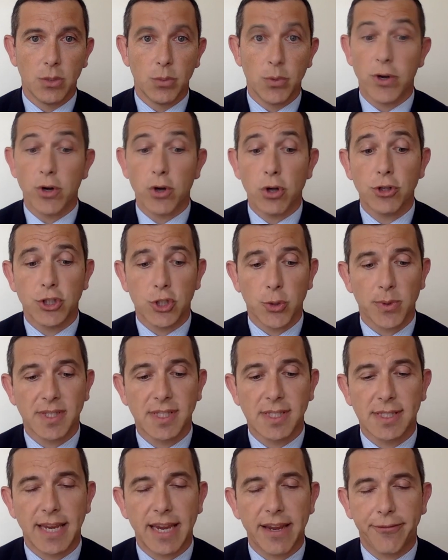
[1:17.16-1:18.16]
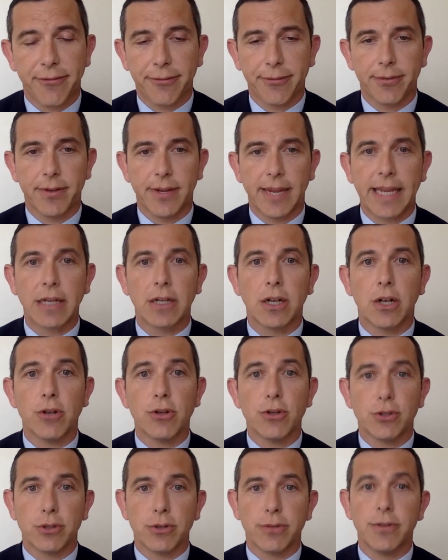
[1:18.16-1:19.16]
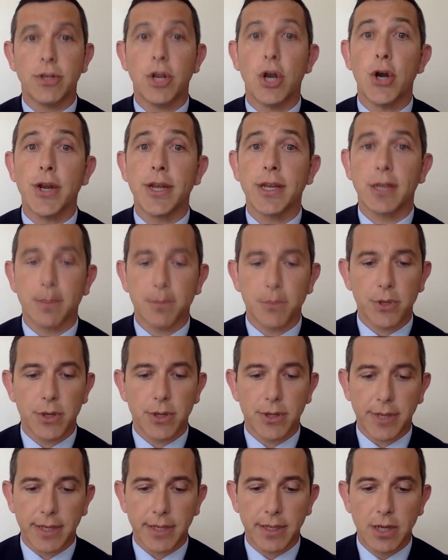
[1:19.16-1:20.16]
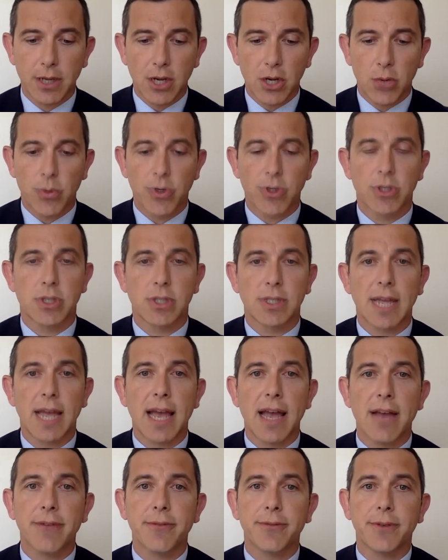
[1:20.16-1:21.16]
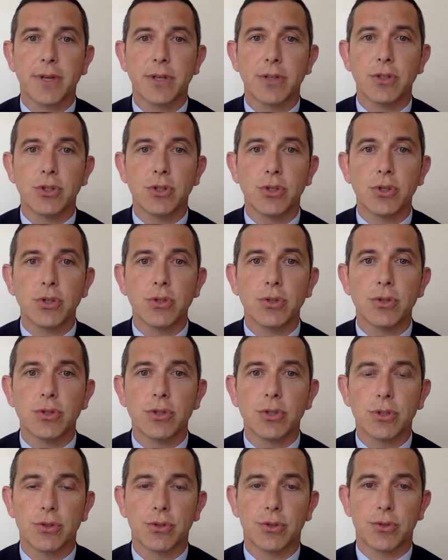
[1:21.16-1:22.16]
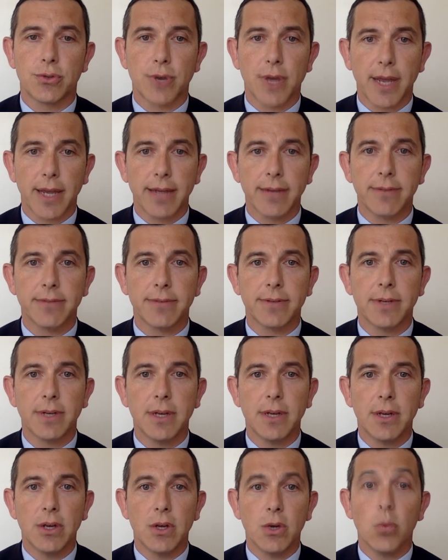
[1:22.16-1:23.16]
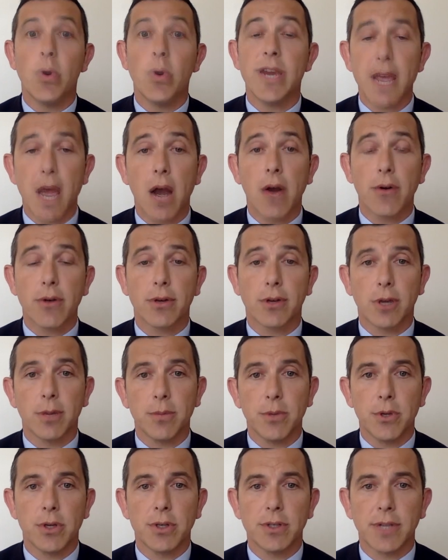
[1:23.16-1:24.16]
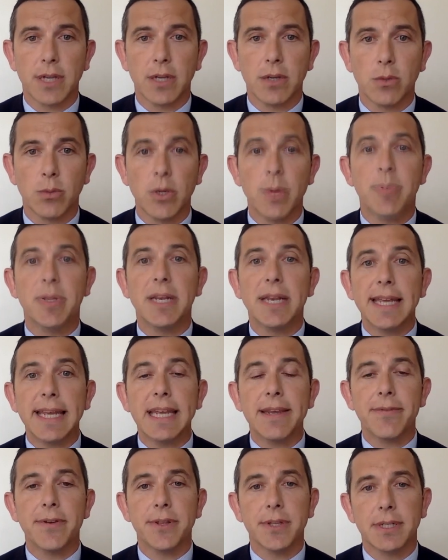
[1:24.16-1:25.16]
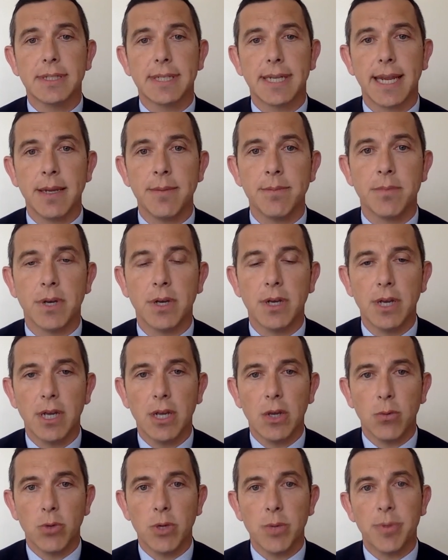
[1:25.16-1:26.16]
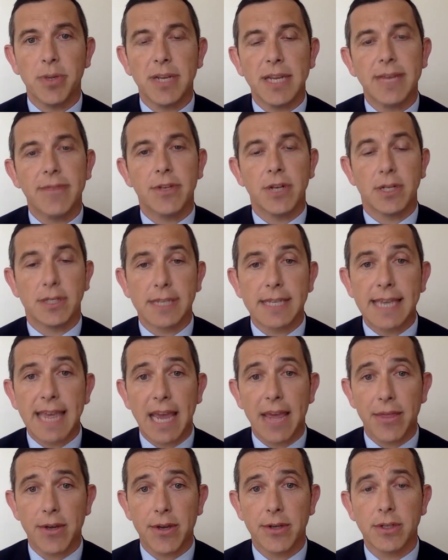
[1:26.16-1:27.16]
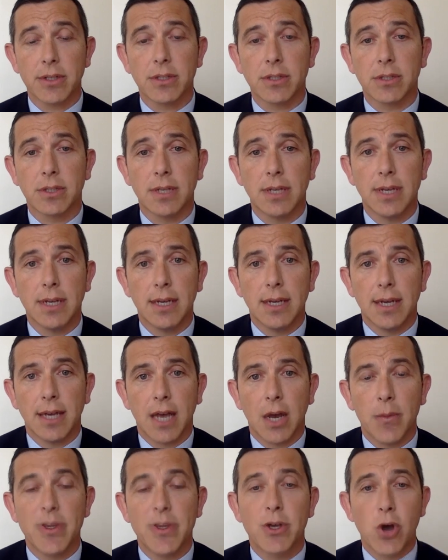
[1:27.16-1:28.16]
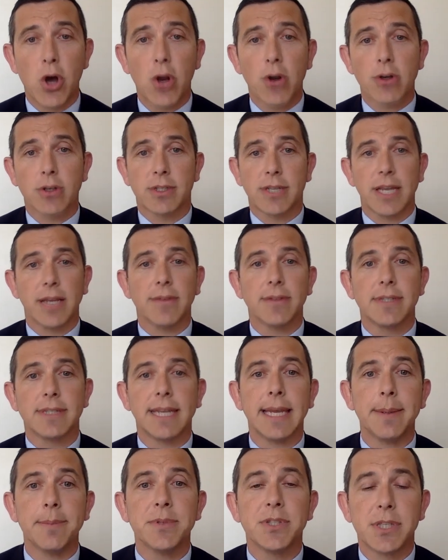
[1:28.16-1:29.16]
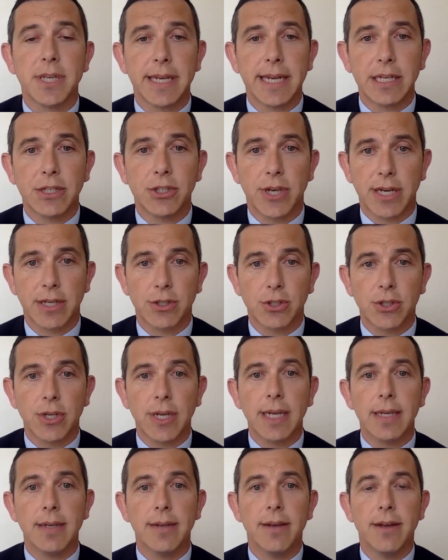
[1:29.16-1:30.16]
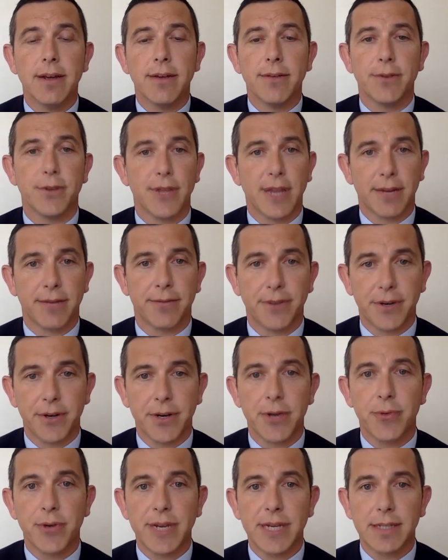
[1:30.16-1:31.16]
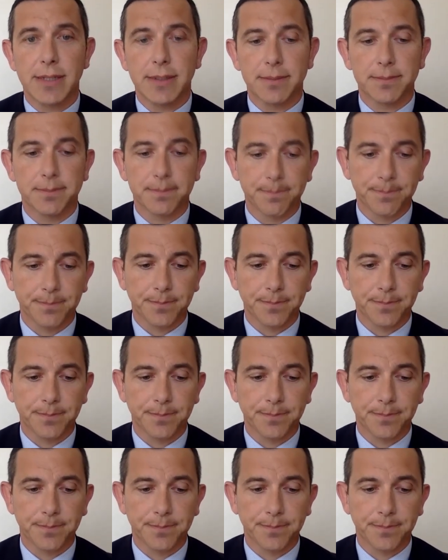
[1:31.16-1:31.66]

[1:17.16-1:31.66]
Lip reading: We are also a safe, inclusive learning community where staff and students thrive. We are a community. We believe in the team. We believe in a togetherness. And we call ourselves Team CHSG for that very reason.